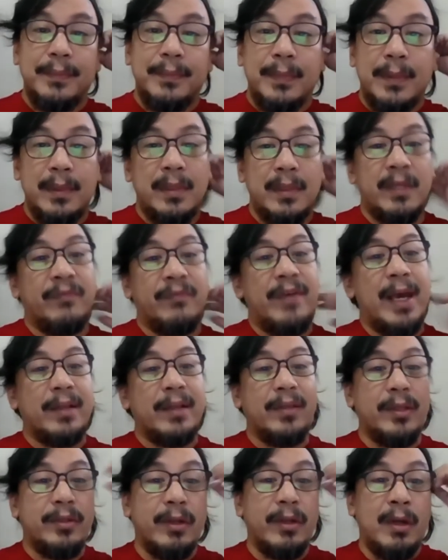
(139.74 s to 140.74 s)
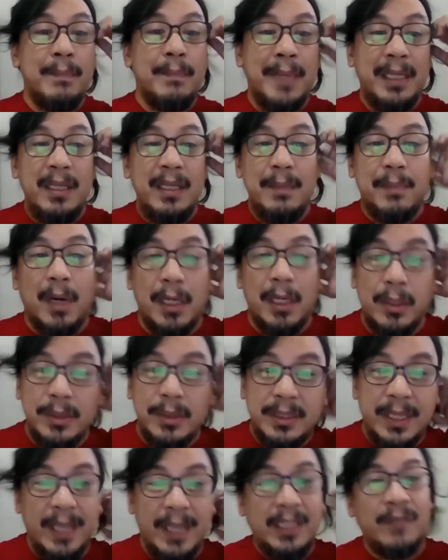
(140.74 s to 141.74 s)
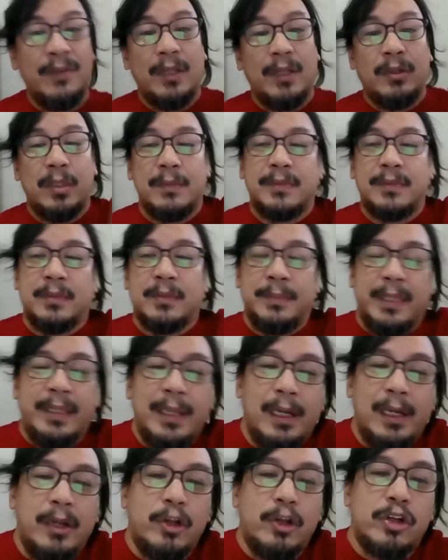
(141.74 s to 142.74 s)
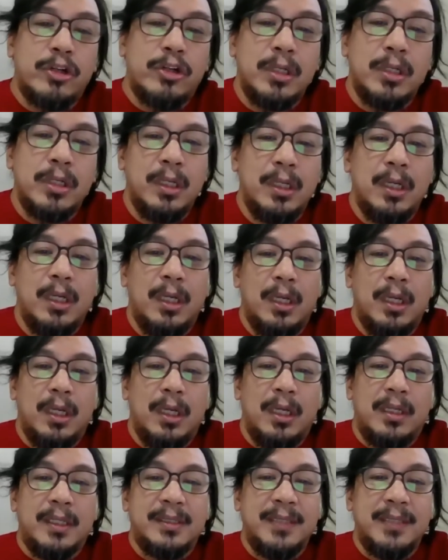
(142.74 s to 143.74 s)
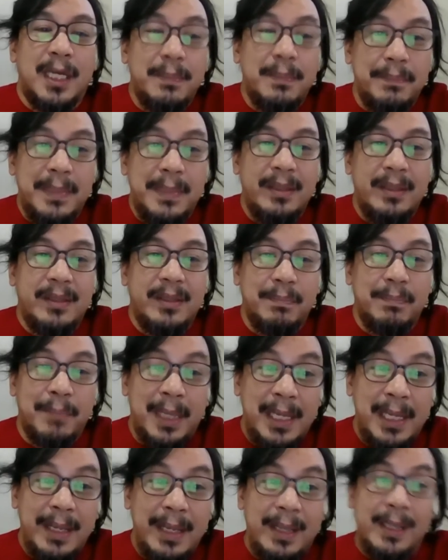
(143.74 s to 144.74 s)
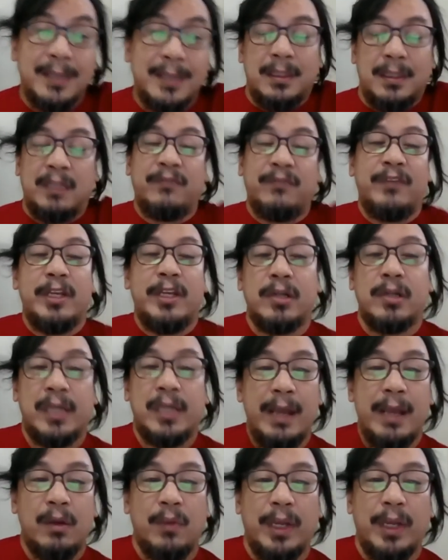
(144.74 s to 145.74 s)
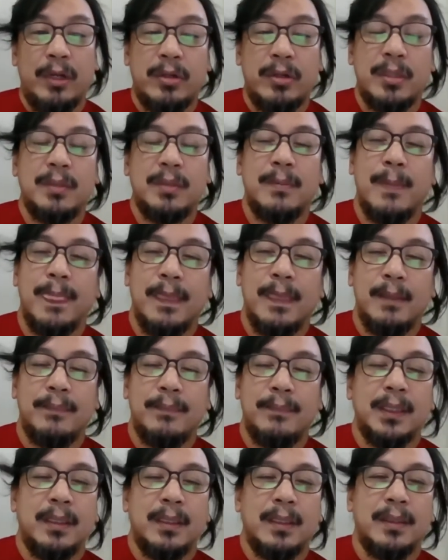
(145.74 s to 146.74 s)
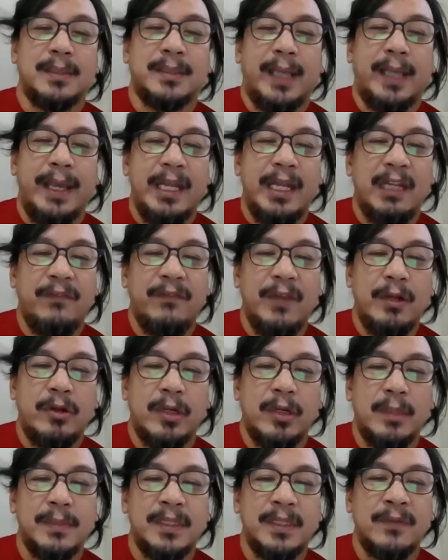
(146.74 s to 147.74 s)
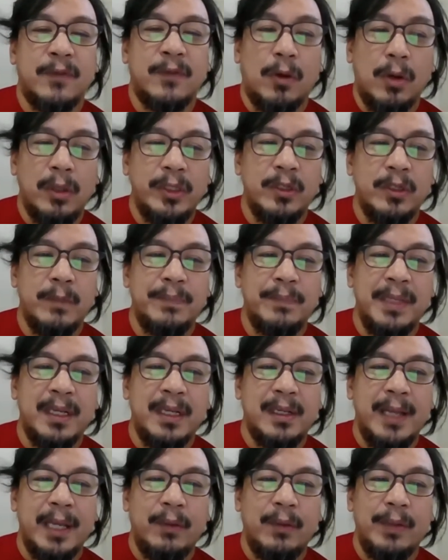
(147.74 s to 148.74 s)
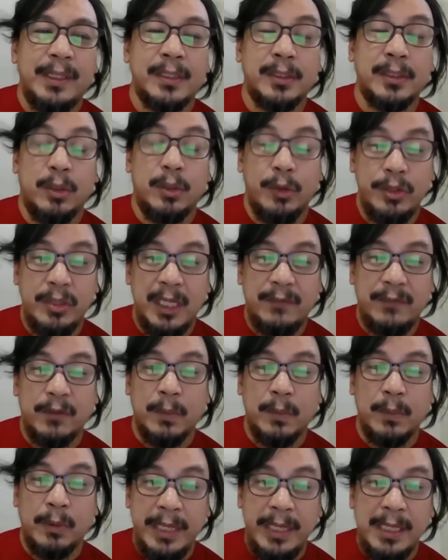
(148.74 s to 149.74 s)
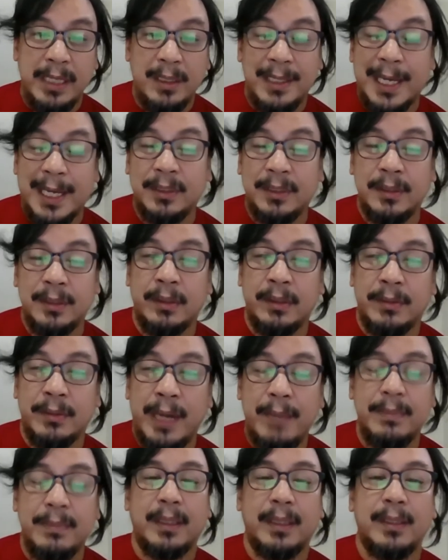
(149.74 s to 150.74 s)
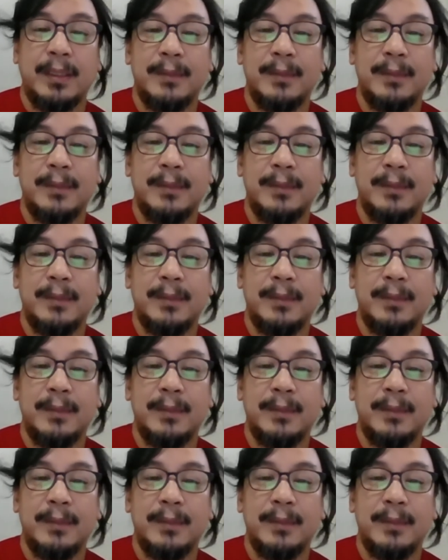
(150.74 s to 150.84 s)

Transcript: The fact that there are many borrowed scientific terms from English does not mean that Malay is an inferior language. The scientific terms of all European languages originate from Greek, Latin, and Arabic.